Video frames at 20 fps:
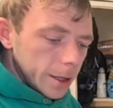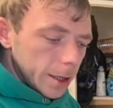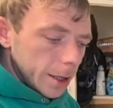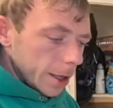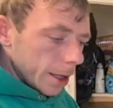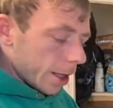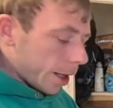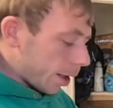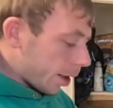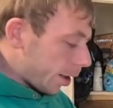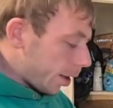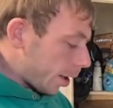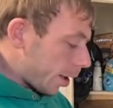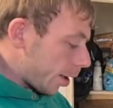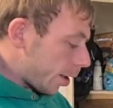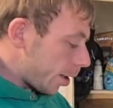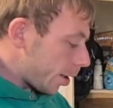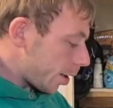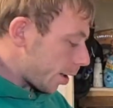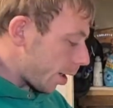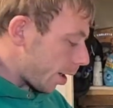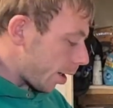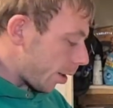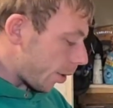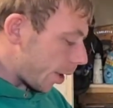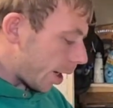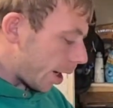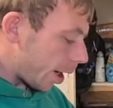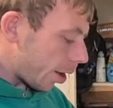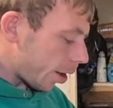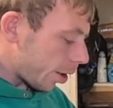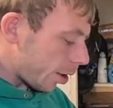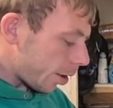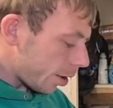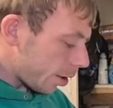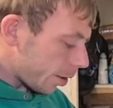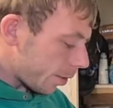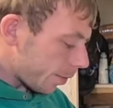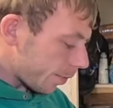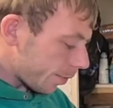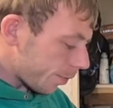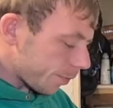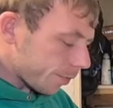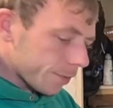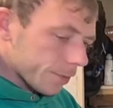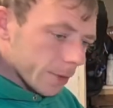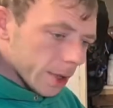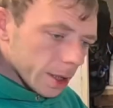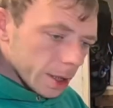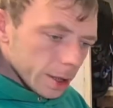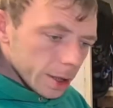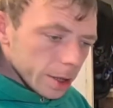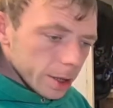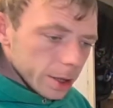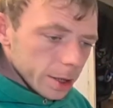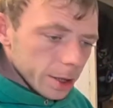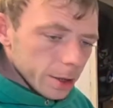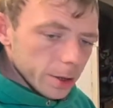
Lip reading: and see how we get on. So